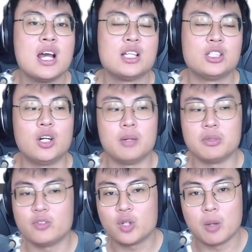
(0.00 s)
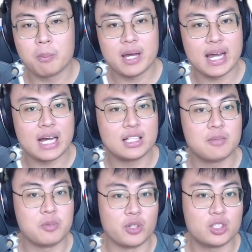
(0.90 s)
So if you compare
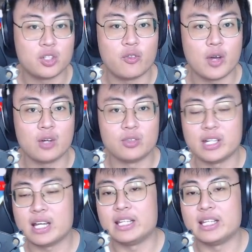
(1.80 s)
other mirroring software out there,